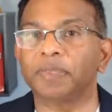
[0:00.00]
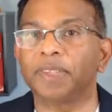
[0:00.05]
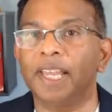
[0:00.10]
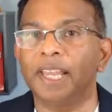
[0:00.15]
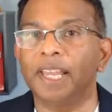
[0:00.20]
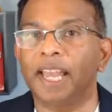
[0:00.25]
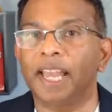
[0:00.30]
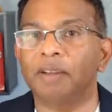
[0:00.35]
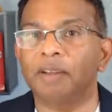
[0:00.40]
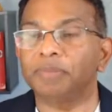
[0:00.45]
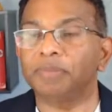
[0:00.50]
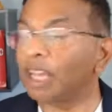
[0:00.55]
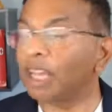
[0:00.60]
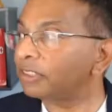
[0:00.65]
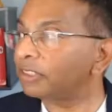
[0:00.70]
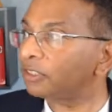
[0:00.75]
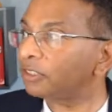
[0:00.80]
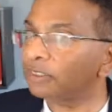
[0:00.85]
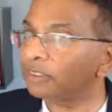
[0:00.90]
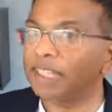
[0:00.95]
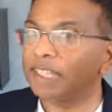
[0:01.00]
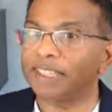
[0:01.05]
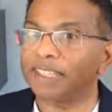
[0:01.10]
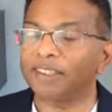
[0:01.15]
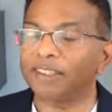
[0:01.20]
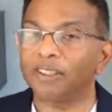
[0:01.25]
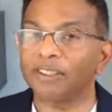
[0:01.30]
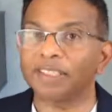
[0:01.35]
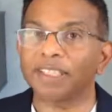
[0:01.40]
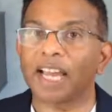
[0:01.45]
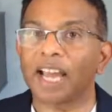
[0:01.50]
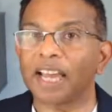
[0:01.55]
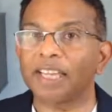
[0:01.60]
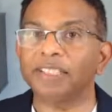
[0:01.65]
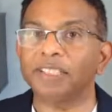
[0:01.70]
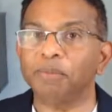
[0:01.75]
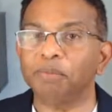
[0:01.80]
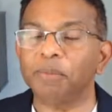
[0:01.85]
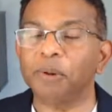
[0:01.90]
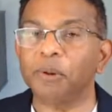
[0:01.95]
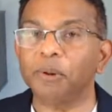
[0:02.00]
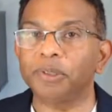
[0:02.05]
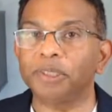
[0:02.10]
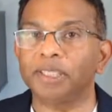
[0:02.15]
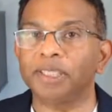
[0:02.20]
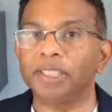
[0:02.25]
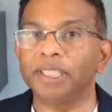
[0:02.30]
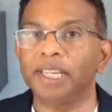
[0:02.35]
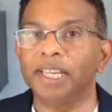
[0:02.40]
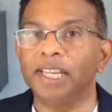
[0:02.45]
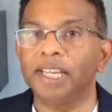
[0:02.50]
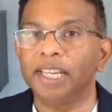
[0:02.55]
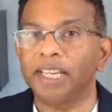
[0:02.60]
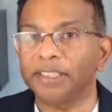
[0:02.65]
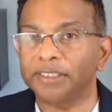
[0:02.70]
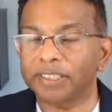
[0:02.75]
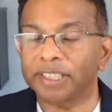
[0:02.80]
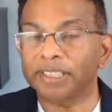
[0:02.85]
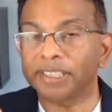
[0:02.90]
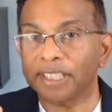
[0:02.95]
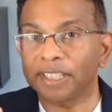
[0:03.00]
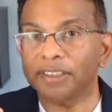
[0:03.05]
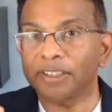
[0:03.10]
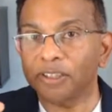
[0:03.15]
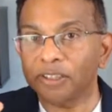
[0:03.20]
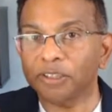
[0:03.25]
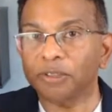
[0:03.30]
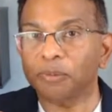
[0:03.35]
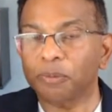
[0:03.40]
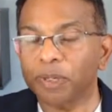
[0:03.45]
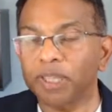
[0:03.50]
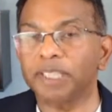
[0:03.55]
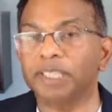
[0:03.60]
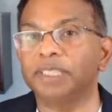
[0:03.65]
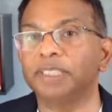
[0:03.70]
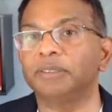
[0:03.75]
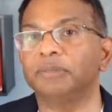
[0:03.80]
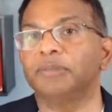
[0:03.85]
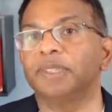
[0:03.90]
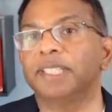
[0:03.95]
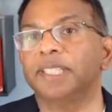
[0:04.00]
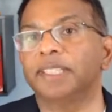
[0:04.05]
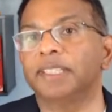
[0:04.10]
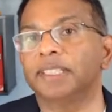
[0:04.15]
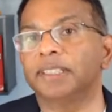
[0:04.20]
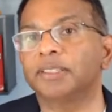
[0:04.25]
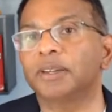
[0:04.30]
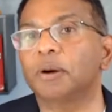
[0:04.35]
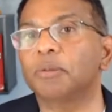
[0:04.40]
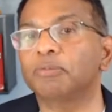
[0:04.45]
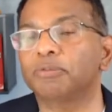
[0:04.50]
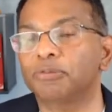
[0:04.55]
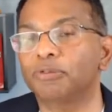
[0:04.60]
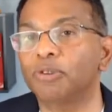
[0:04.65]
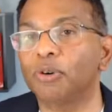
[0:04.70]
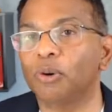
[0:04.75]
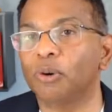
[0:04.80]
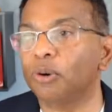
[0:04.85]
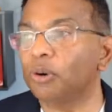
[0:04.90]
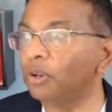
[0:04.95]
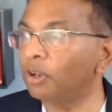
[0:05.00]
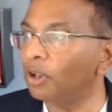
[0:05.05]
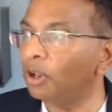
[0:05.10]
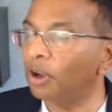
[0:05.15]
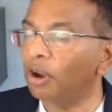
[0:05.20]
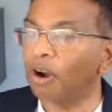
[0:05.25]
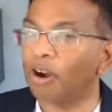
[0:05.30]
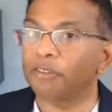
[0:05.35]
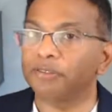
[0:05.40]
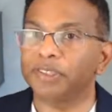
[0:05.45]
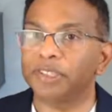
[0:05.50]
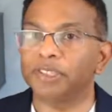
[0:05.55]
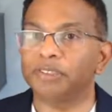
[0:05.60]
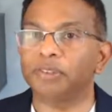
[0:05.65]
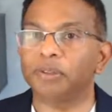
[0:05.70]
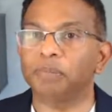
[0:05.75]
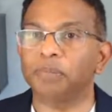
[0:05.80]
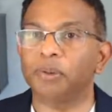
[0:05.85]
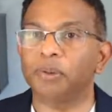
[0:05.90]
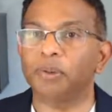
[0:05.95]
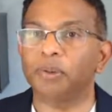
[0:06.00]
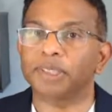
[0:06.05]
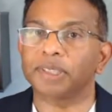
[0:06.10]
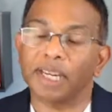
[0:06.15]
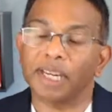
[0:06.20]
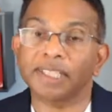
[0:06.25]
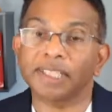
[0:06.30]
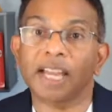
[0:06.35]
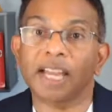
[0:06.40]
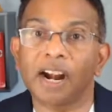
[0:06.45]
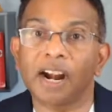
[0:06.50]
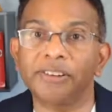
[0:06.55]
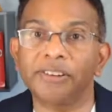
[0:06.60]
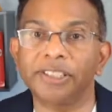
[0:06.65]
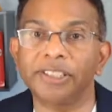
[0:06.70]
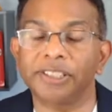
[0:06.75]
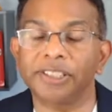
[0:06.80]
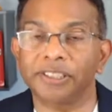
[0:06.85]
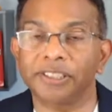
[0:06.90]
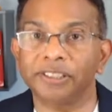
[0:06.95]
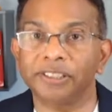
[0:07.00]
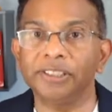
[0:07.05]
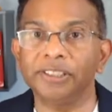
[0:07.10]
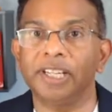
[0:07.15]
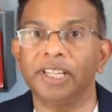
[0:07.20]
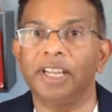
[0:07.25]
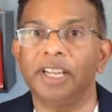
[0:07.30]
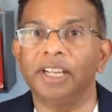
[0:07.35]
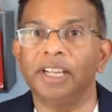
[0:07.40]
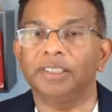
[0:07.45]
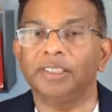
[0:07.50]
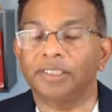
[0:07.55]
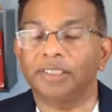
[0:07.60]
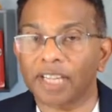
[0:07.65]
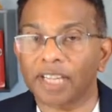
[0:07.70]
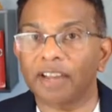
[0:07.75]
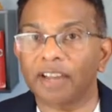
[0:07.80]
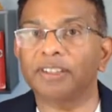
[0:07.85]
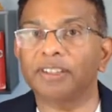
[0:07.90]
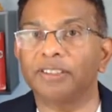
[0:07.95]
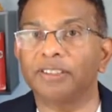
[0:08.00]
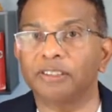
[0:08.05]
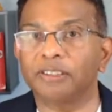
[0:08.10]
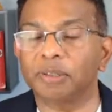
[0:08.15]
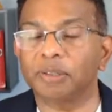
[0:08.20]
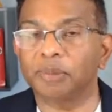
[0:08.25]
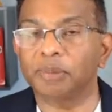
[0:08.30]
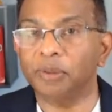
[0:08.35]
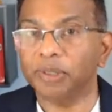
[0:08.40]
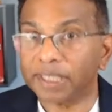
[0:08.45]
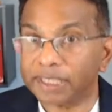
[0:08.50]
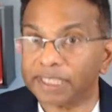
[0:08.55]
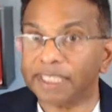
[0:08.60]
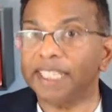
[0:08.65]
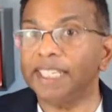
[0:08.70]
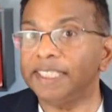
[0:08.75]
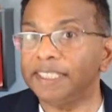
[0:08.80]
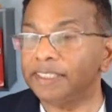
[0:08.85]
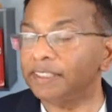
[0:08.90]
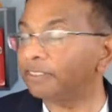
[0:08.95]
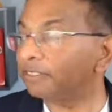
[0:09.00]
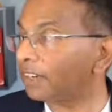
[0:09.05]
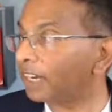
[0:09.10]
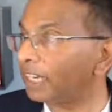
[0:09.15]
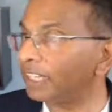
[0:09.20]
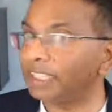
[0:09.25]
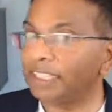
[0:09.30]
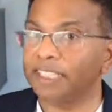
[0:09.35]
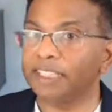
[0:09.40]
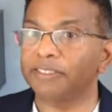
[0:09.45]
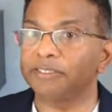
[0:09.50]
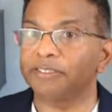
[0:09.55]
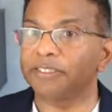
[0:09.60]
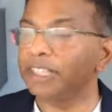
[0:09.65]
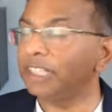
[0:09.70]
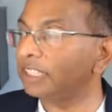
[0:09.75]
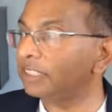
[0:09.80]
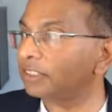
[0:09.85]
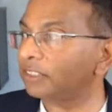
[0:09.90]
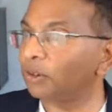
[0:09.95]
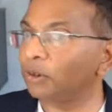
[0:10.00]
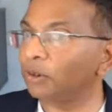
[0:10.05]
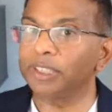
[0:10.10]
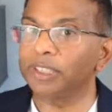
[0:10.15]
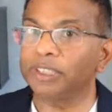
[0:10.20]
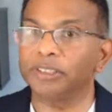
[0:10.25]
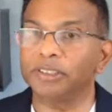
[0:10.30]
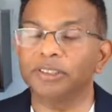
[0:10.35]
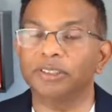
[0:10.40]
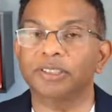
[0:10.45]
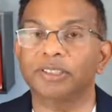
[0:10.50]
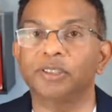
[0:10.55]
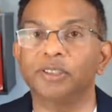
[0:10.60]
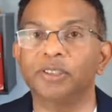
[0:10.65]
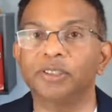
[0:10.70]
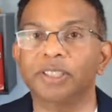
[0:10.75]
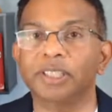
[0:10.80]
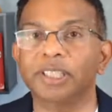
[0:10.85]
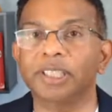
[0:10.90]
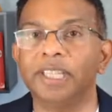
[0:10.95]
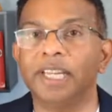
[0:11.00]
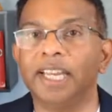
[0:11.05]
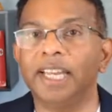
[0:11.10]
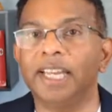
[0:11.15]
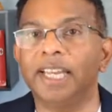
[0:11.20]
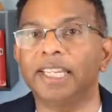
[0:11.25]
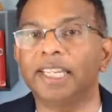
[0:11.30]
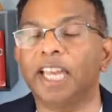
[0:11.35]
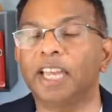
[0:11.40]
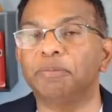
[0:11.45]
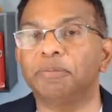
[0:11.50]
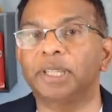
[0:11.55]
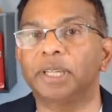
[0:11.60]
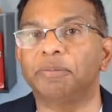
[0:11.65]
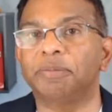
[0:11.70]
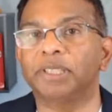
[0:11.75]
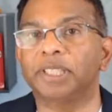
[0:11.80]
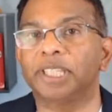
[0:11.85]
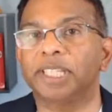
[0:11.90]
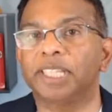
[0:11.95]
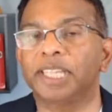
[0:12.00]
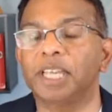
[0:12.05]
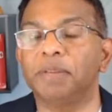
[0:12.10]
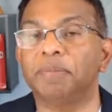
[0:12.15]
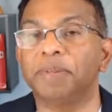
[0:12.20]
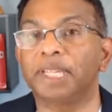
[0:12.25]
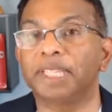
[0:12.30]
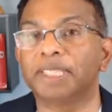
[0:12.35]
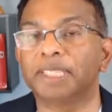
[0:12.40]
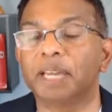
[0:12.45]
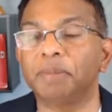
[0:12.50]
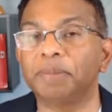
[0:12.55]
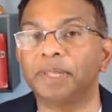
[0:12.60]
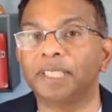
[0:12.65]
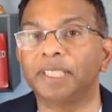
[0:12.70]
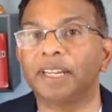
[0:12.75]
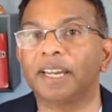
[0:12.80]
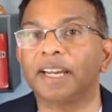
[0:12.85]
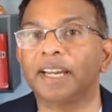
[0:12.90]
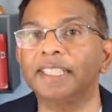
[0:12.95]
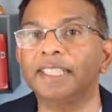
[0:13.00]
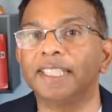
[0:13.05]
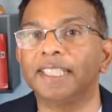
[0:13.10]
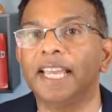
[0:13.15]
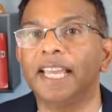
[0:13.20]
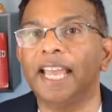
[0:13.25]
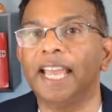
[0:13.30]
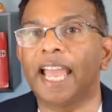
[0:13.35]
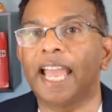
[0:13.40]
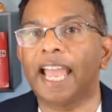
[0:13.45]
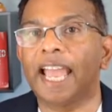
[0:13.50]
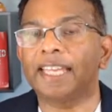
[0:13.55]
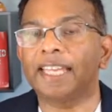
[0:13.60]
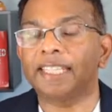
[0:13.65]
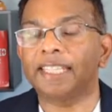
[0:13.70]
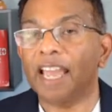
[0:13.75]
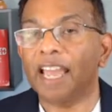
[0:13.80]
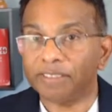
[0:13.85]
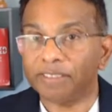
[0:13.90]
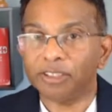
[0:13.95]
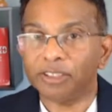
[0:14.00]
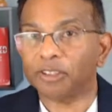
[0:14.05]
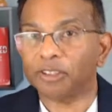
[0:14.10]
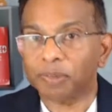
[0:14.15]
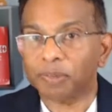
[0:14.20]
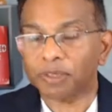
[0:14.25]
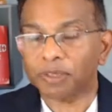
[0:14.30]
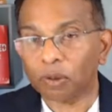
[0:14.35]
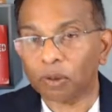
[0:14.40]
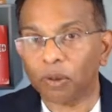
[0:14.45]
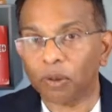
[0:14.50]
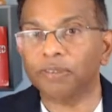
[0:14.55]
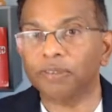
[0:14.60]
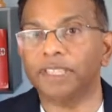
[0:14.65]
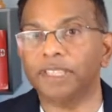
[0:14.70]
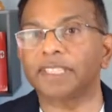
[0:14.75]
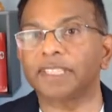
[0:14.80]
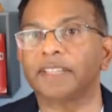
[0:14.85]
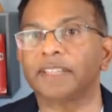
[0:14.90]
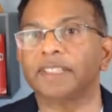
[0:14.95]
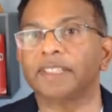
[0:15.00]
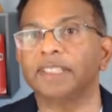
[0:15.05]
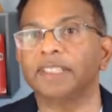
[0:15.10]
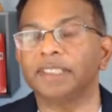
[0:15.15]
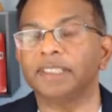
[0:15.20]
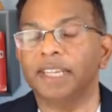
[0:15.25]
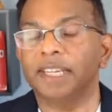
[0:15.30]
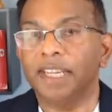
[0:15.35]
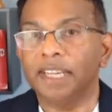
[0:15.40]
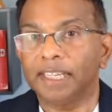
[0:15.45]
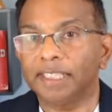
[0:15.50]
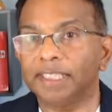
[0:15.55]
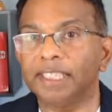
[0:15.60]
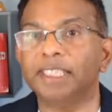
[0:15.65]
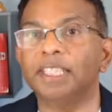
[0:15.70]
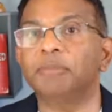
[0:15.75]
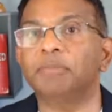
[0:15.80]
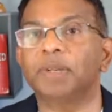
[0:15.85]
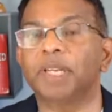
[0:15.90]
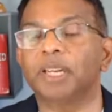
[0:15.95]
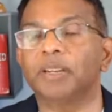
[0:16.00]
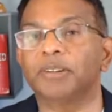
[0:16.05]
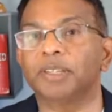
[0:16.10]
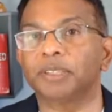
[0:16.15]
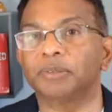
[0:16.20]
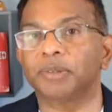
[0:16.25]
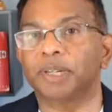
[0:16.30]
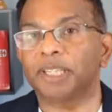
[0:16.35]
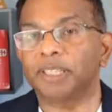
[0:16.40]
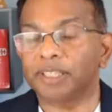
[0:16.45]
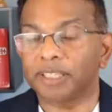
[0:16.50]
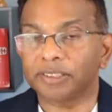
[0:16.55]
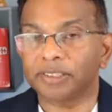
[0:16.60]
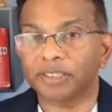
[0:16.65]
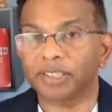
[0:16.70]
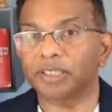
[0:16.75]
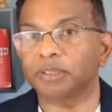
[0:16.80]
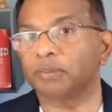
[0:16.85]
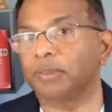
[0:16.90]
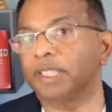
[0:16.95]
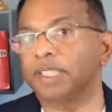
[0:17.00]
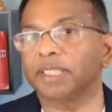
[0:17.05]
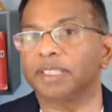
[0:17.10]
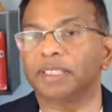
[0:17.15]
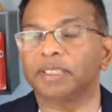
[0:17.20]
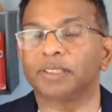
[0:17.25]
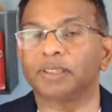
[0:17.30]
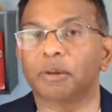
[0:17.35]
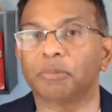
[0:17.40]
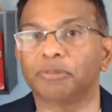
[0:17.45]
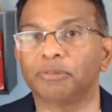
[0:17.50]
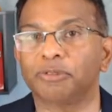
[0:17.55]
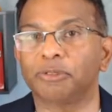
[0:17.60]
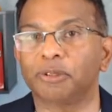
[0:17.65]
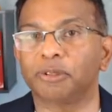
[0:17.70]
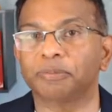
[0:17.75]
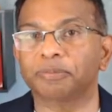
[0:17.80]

Now, it's not that those aren't important, it's just that those weren't within the top 4 of this report. And I encourage you to download the report. It's easy to find and it's free. So all is Google KPMG Keeping Us Up at Night and have a look, because all of these others did appear as well. They just weren't in the top 4.